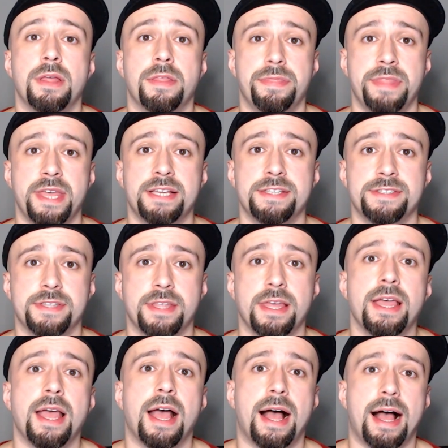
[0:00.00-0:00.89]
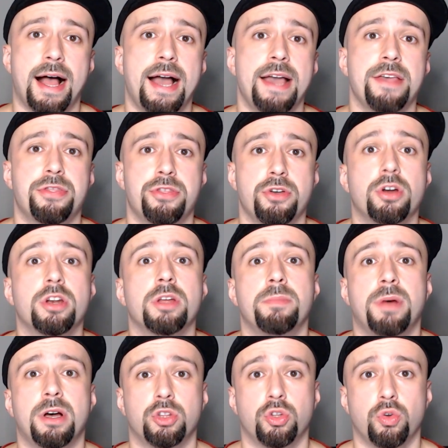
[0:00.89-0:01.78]
Next, I thought
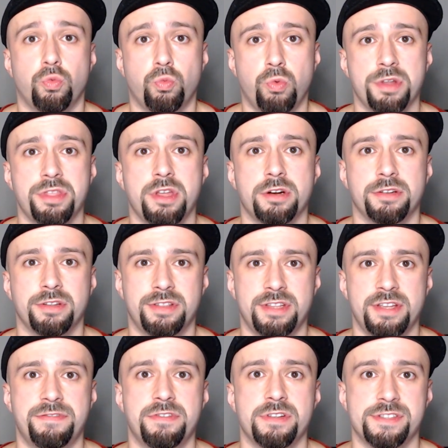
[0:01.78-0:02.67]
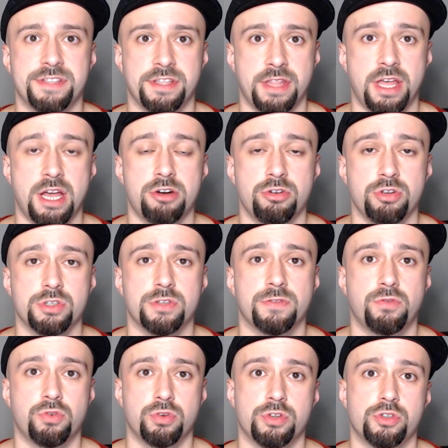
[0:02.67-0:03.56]
about what are the different scenarios
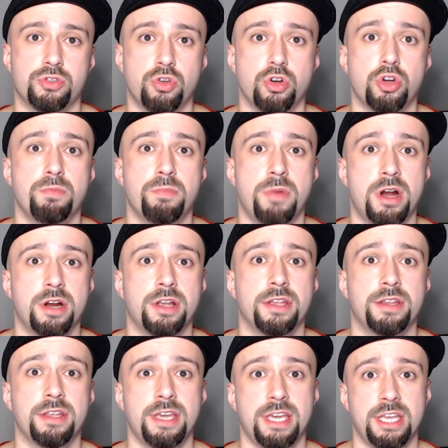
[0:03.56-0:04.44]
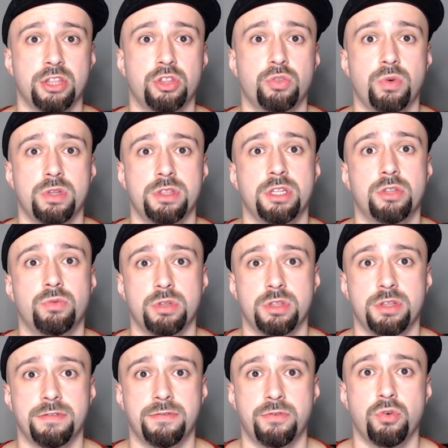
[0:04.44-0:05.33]
for the stock market in
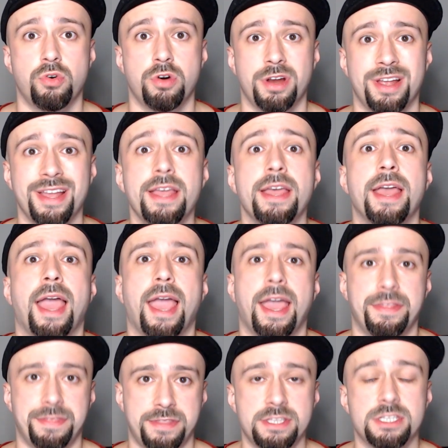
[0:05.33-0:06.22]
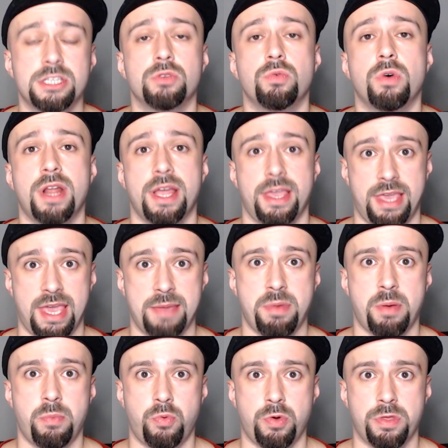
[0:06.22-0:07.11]
2024, and this is what I
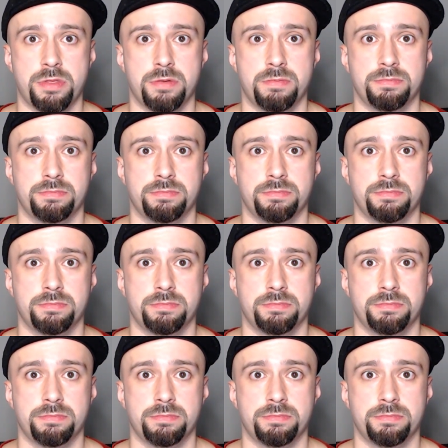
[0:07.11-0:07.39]
came up with.